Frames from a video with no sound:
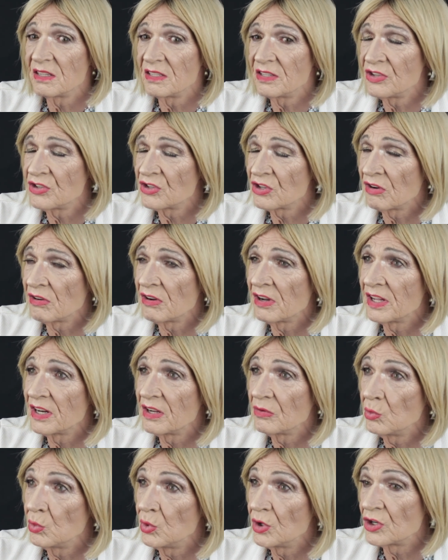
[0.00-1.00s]
decide
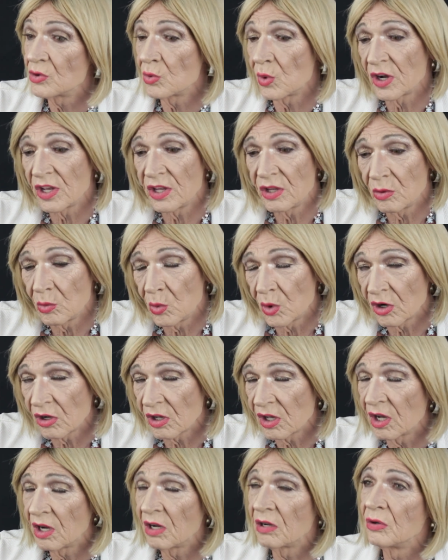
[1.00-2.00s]
which way you want to
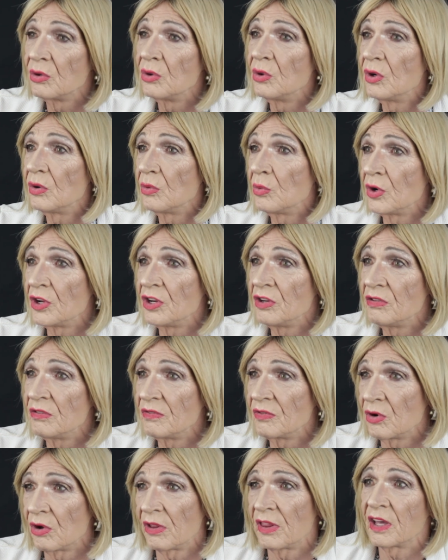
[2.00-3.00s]
go when
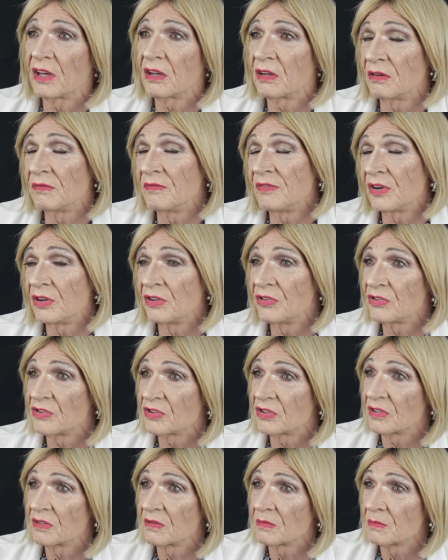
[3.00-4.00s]
you've got that confidence.